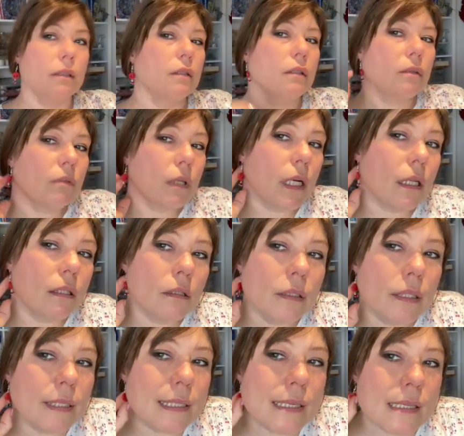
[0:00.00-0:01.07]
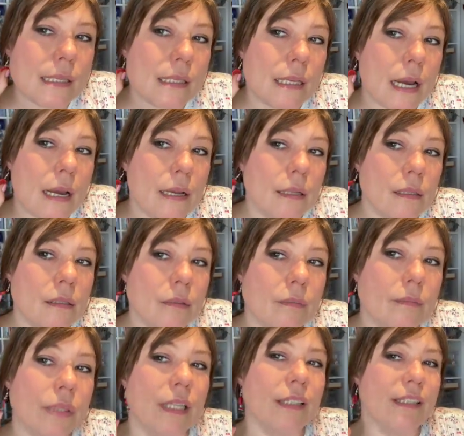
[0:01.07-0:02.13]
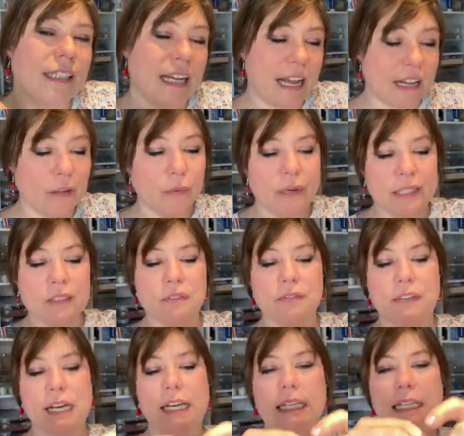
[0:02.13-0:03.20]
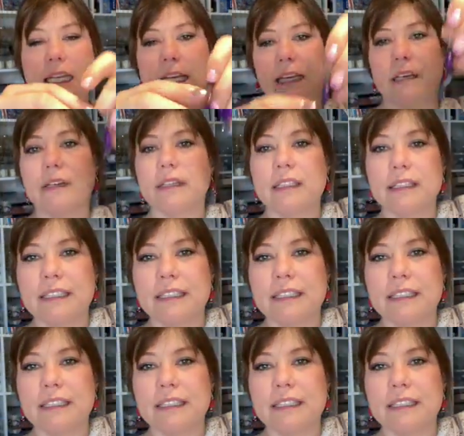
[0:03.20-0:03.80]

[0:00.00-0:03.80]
Well, it's a style, but I'll rectify it later.